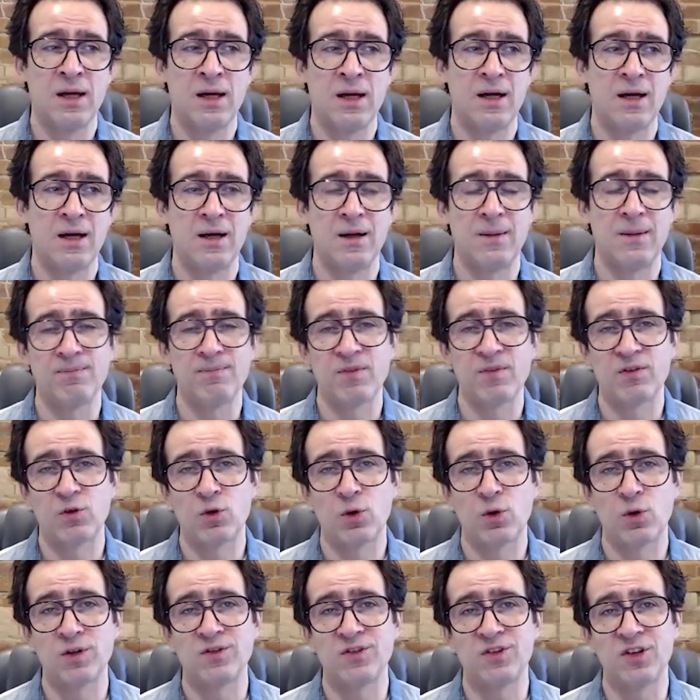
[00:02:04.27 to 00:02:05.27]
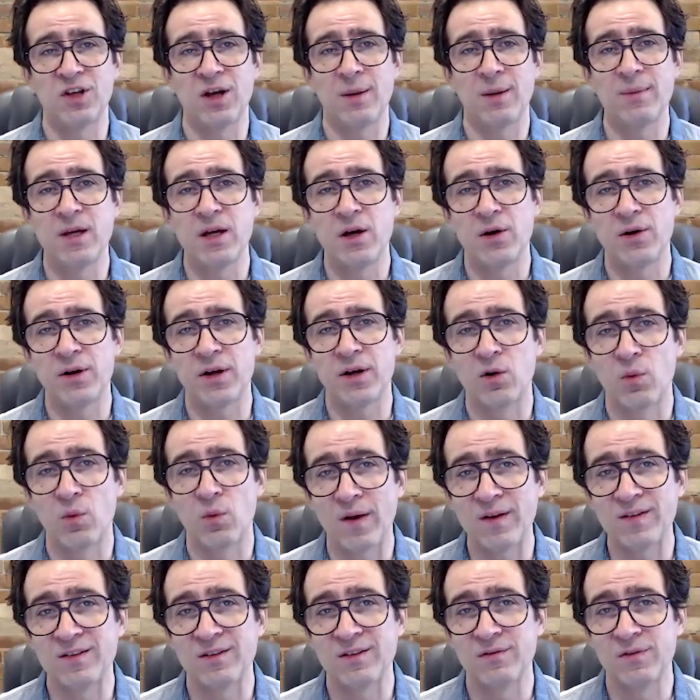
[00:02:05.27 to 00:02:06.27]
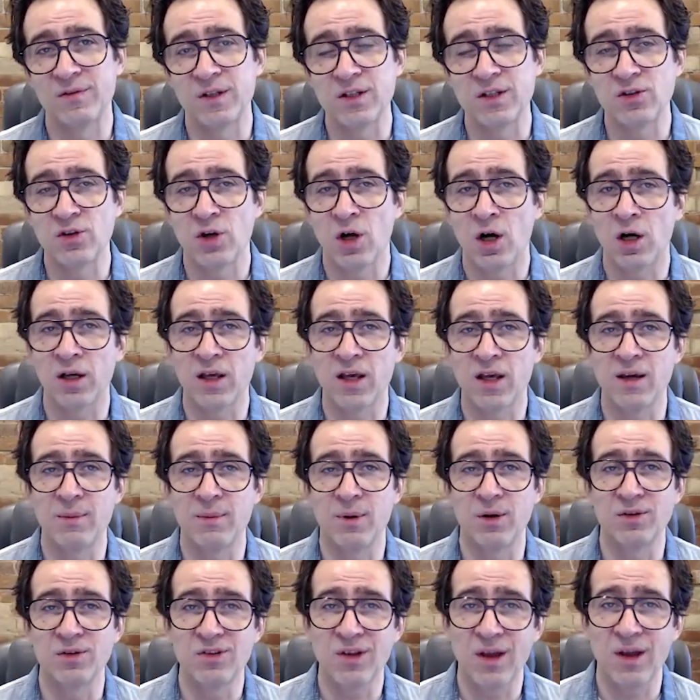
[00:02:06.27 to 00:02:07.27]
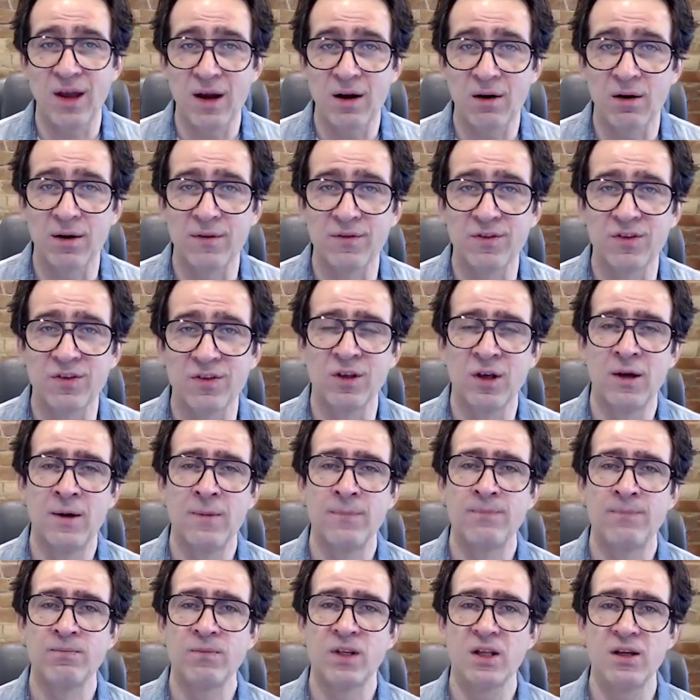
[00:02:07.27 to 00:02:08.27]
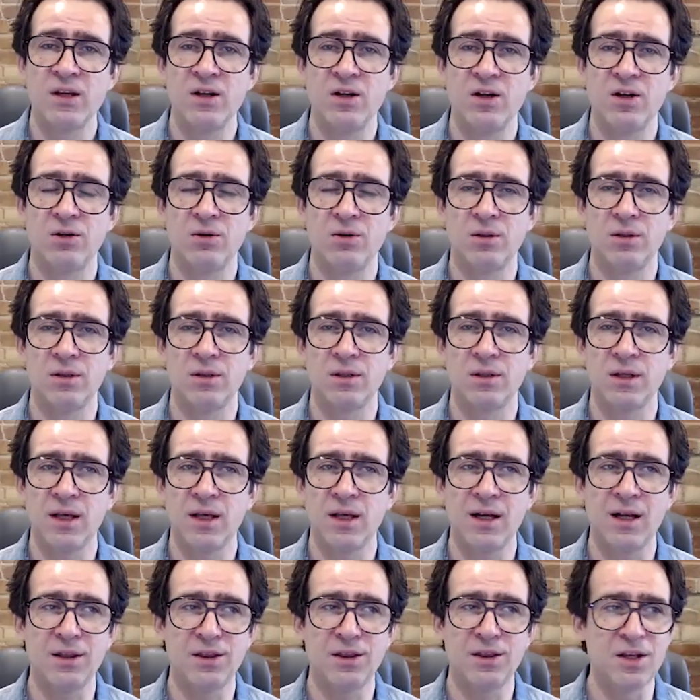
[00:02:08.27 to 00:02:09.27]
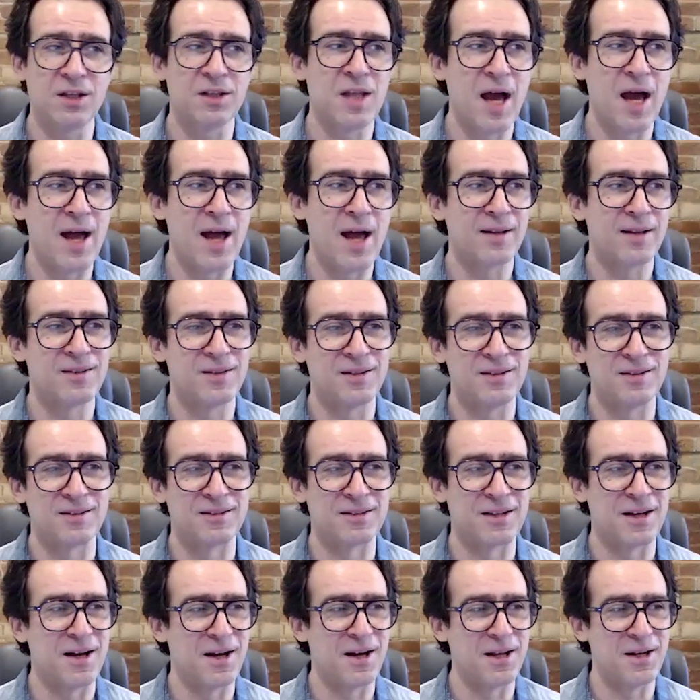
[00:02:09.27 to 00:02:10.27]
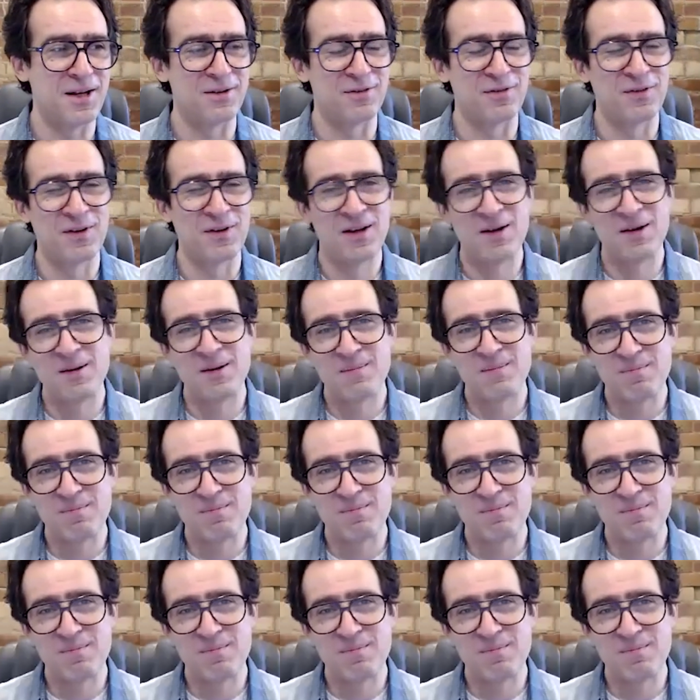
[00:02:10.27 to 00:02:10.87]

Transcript: Of course, he's coming out aggressively talking about tariffs, and I think that's his kind of